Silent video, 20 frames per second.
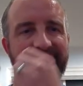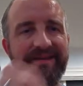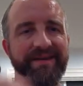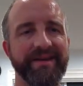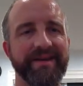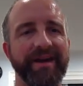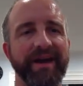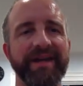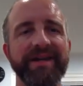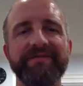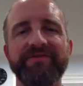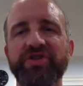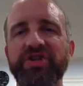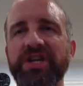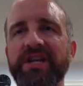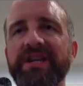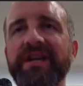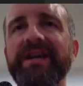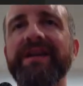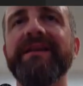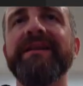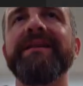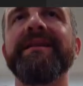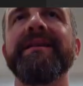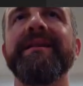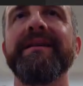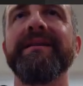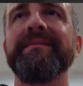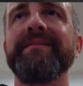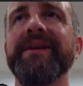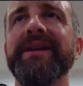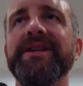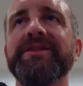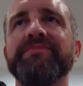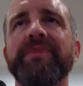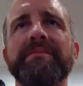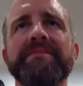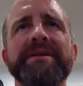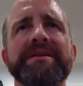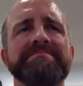kind of cheating, and it's
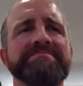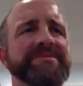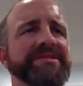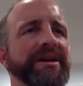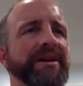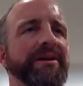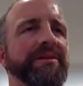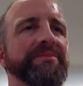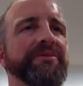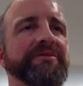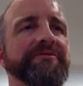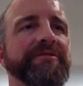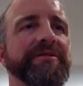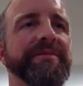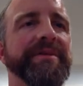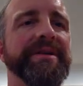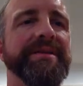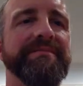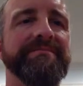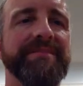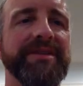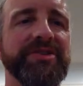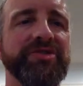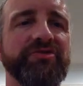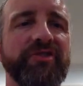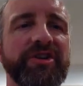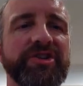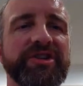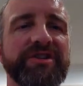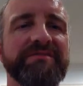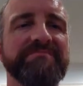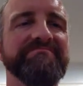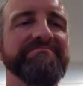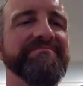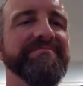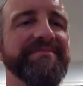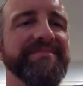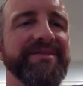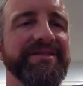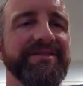probably terrible from an instruction
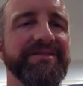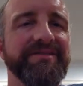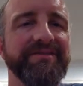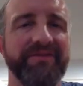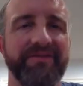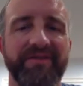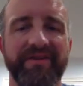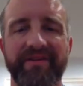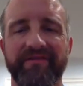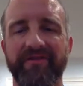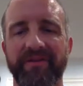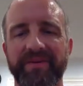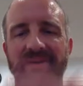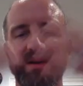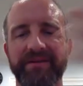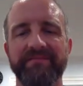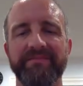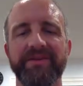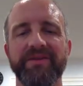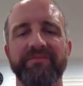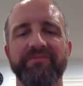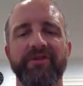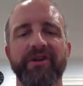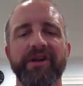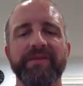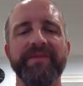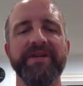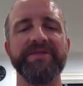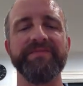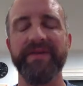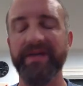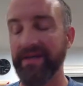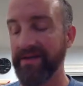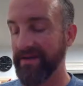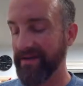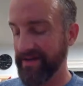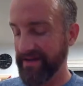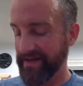or like from a programming speed